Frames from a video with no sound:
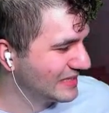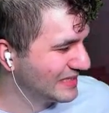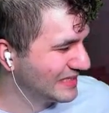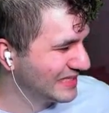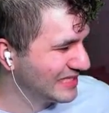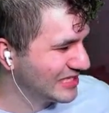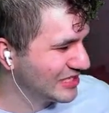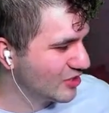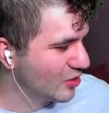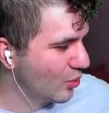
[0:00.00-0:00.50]

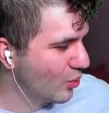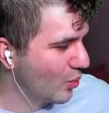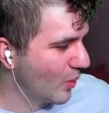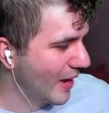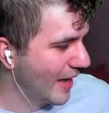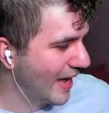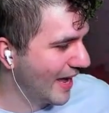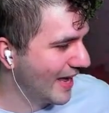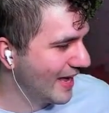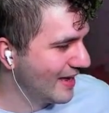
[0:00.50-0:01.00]
ditch it
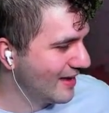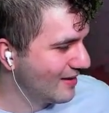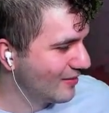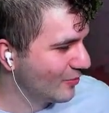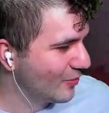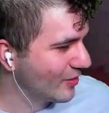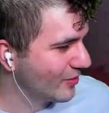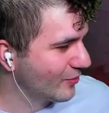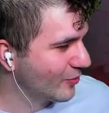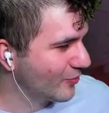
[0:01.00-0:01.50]
away.
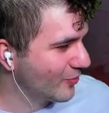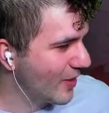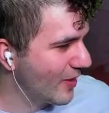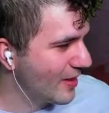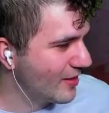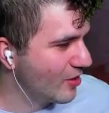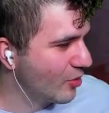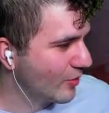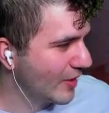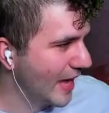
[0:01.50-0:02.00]
We're
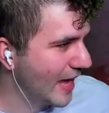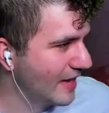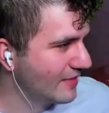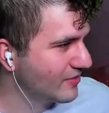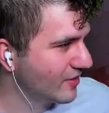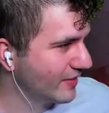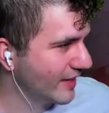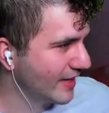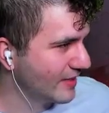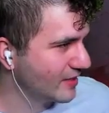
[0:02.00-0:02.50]
probably okay in
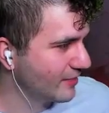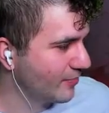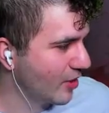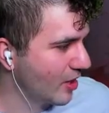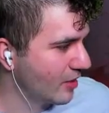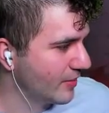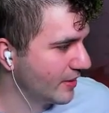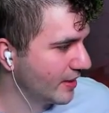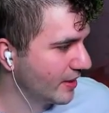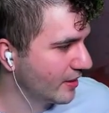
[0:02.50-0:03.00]
the land
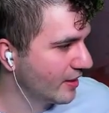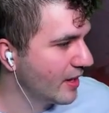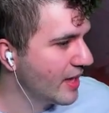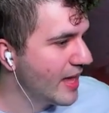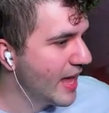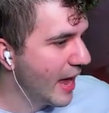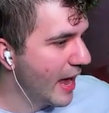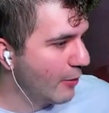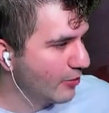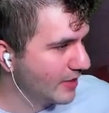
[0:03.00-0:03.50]
department here.
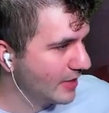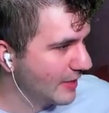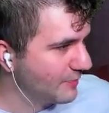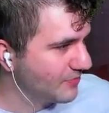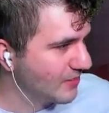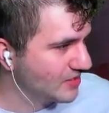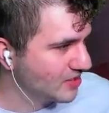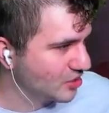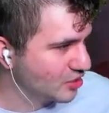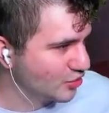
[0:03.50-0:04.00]
And we'll keep
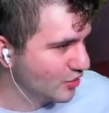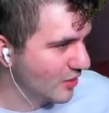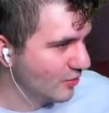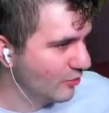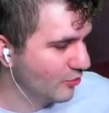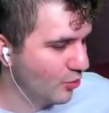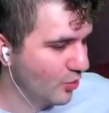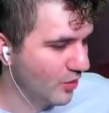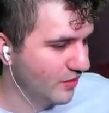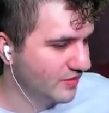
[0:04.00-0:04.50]
this to trade
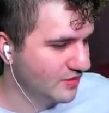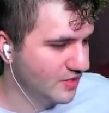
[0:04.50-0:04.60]
with one of these